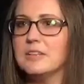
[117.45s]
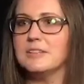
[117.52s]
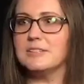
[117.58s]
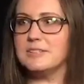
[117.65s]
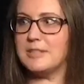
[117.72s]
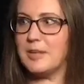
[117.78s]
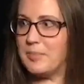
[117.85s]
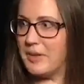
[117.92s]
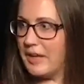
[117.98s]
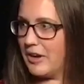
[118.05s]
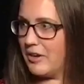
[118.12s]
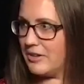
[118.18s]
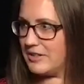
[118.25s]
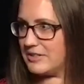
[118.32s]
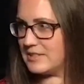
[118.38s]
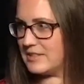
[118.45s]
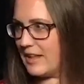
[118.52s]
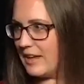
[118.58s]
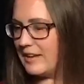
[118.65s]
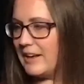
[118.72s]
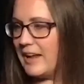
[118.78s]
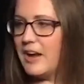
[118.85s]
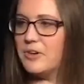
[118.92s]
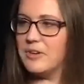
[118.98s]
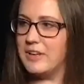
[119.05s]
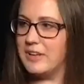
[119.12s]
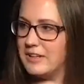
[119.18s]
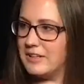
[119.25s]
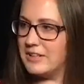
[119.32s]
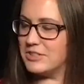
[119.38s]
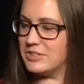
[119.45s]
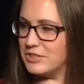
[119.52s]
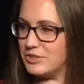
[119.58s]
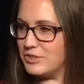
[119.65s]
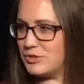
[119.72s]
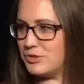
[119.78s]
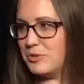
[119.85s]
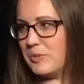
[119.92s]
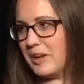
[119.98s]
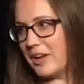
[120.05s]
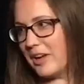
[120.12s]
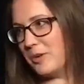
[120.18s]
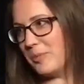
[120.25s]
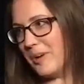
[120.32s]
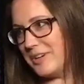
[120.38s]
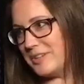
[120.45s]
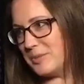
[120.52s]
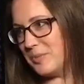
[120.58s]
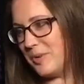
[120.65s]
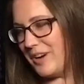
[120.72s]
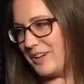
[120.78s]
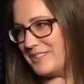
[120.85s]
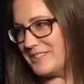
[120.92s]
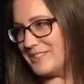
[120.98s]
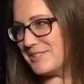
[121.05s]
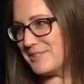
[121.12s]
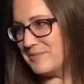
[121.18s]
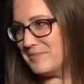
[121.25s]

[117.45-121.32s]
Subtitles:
stepping out into that now in addition to my chiropractic practice.